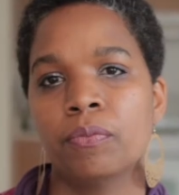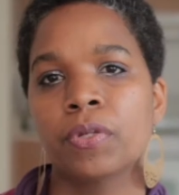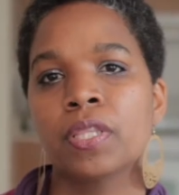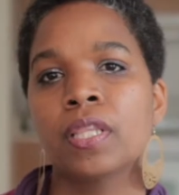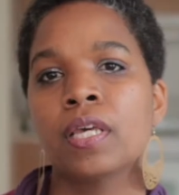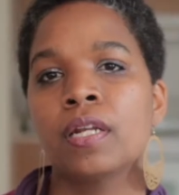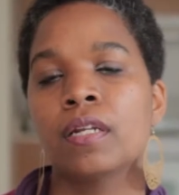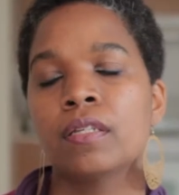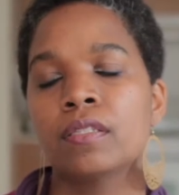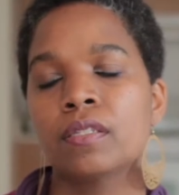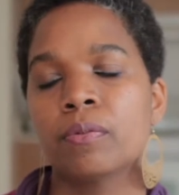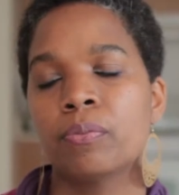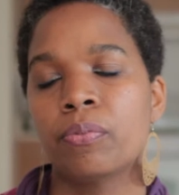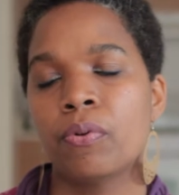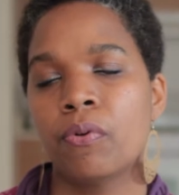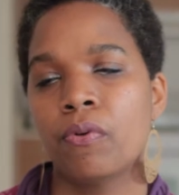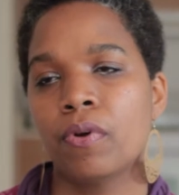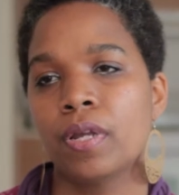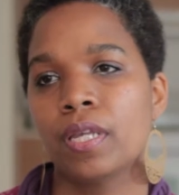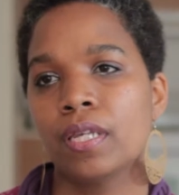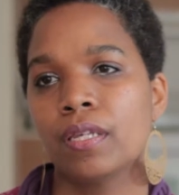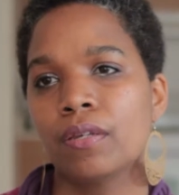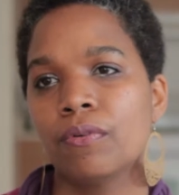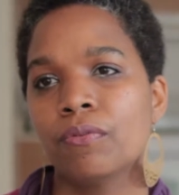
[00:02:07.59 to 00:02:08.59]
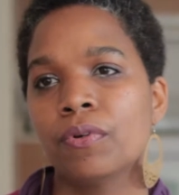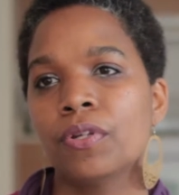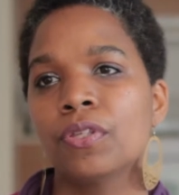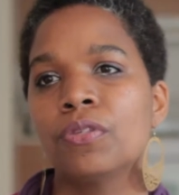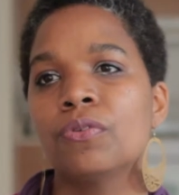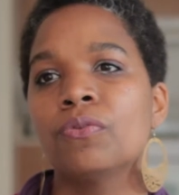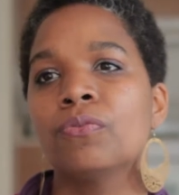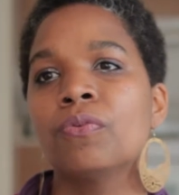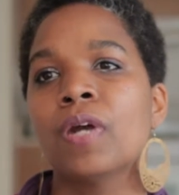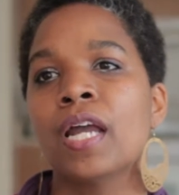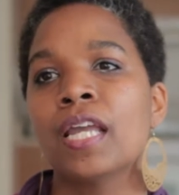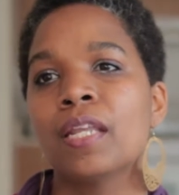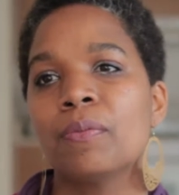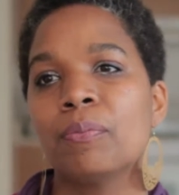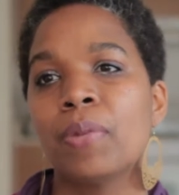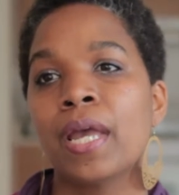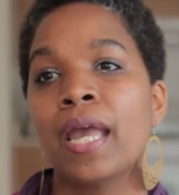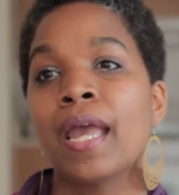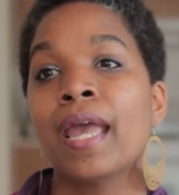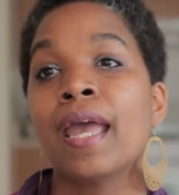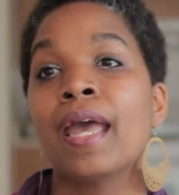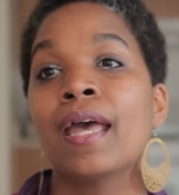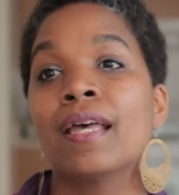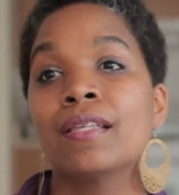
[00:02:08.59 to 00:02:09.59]
but then there's a point where you write
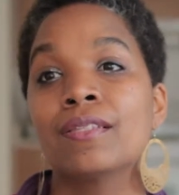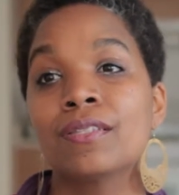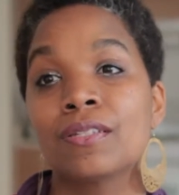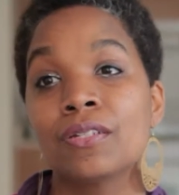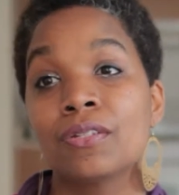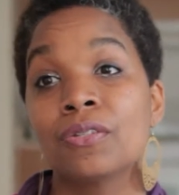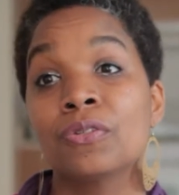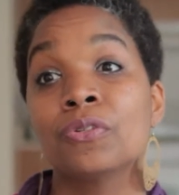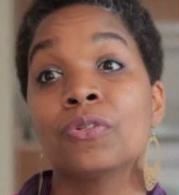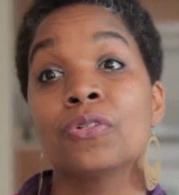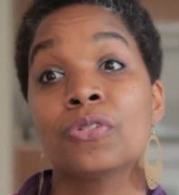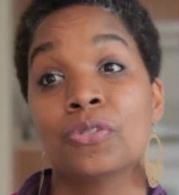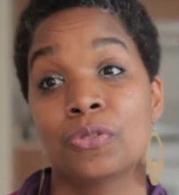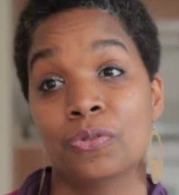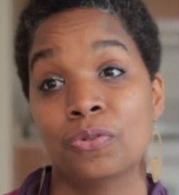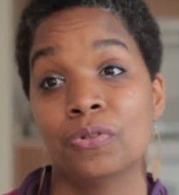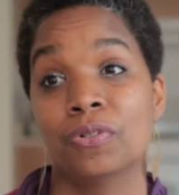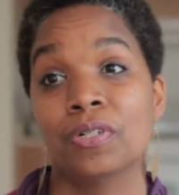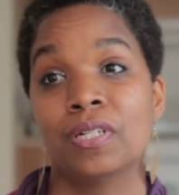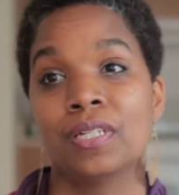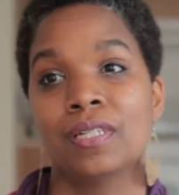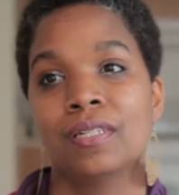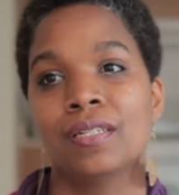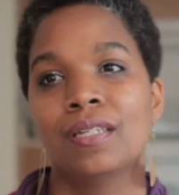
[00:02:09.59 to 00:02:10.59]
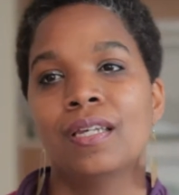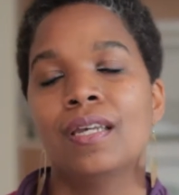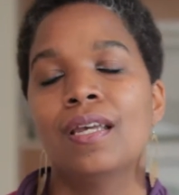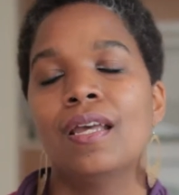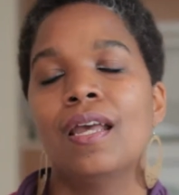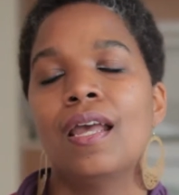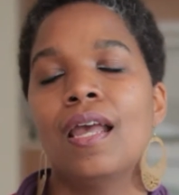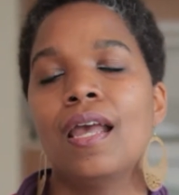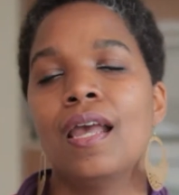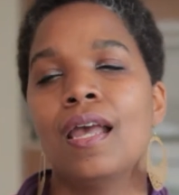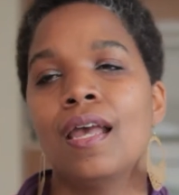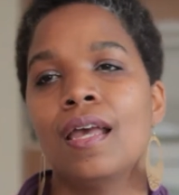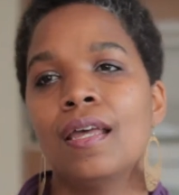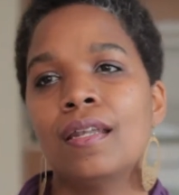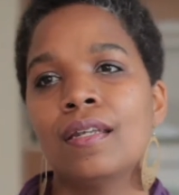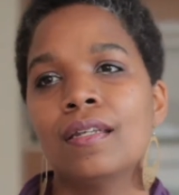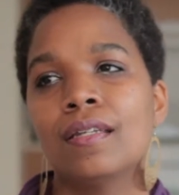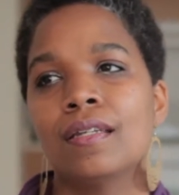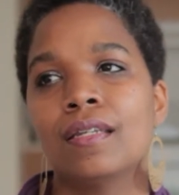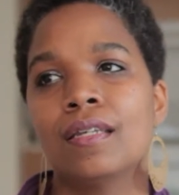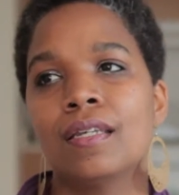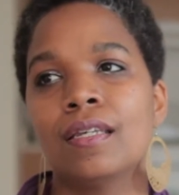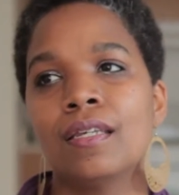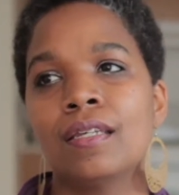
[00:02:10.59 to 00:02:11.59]
past your story
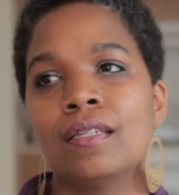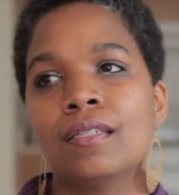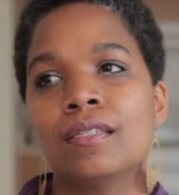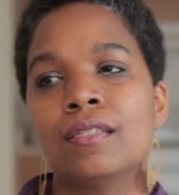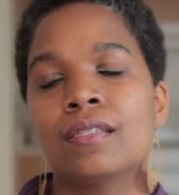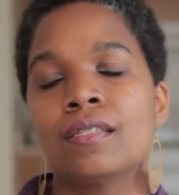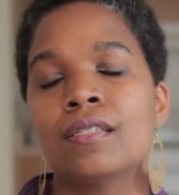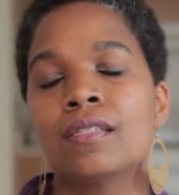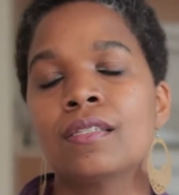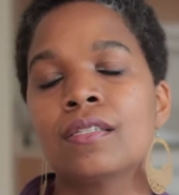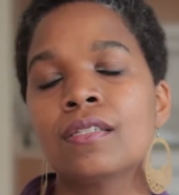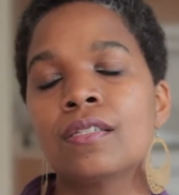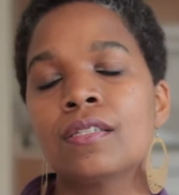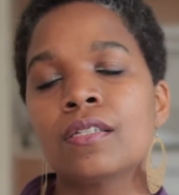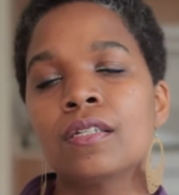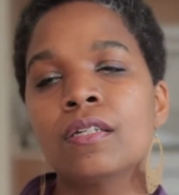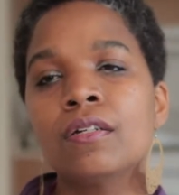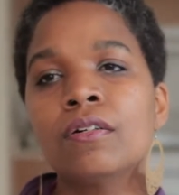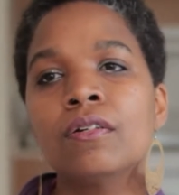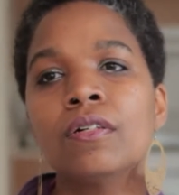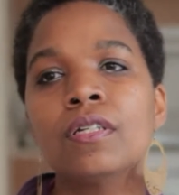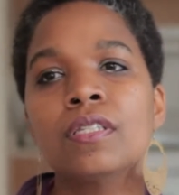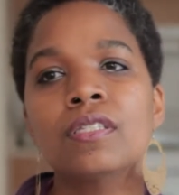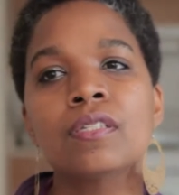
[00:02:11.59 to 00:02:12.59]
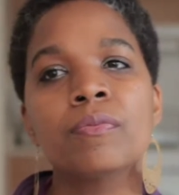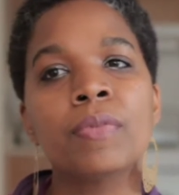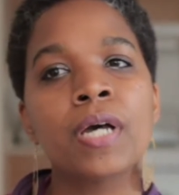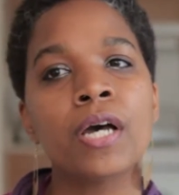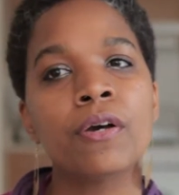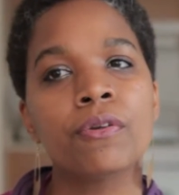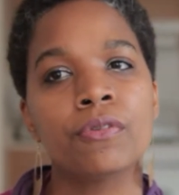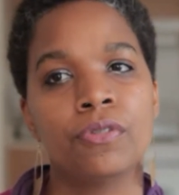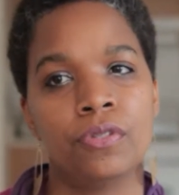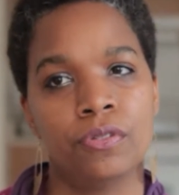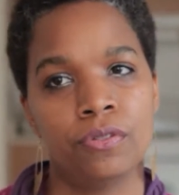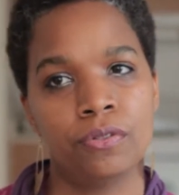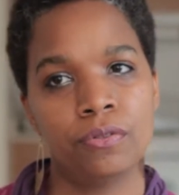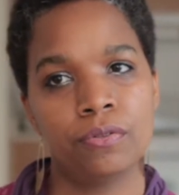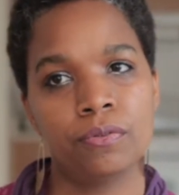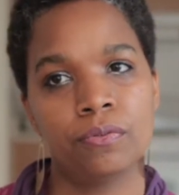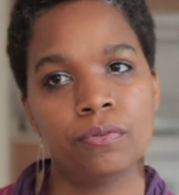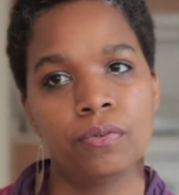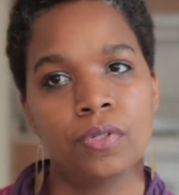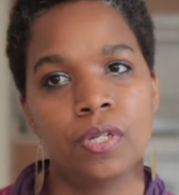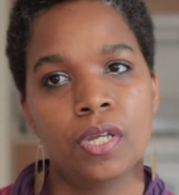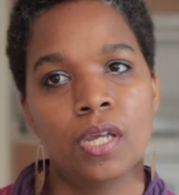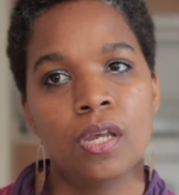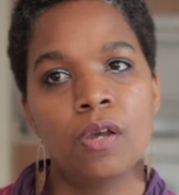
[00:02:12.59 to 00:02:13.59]
and it still is about
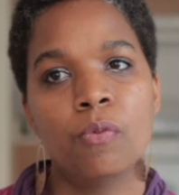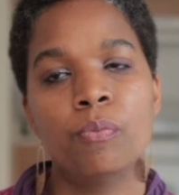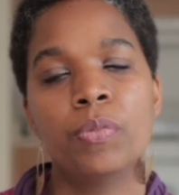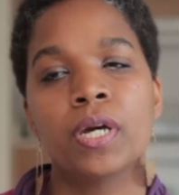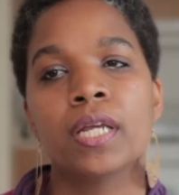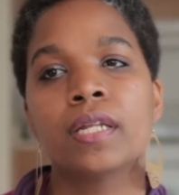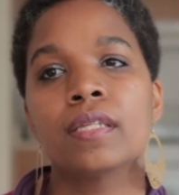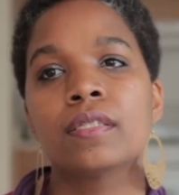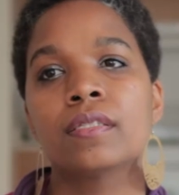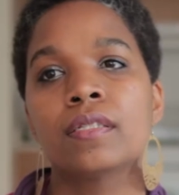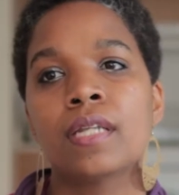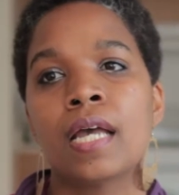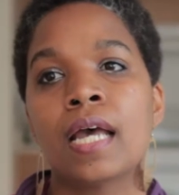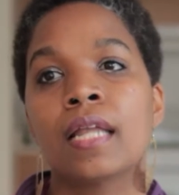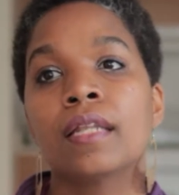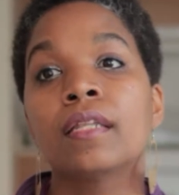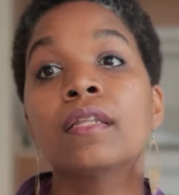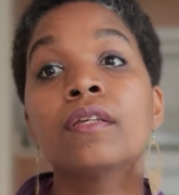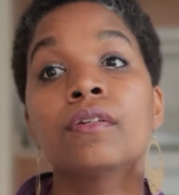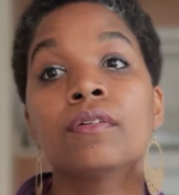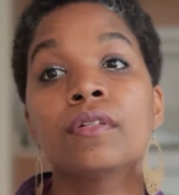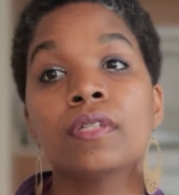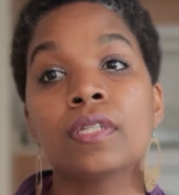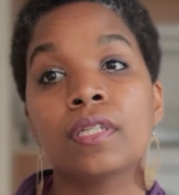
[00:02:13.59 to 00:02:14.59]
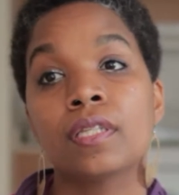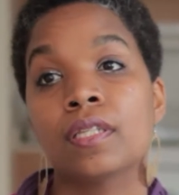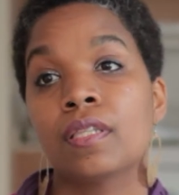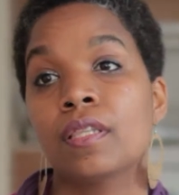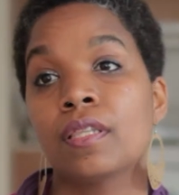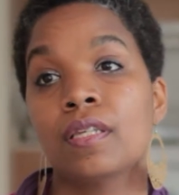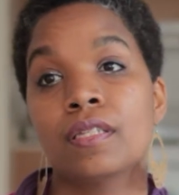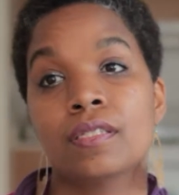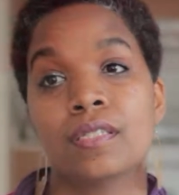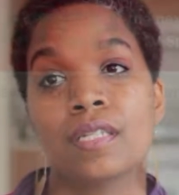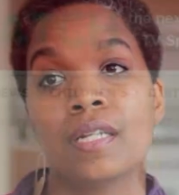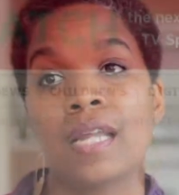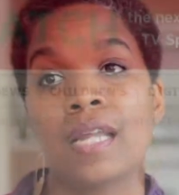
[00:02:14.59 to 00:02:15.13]
you, but it's not literally the things that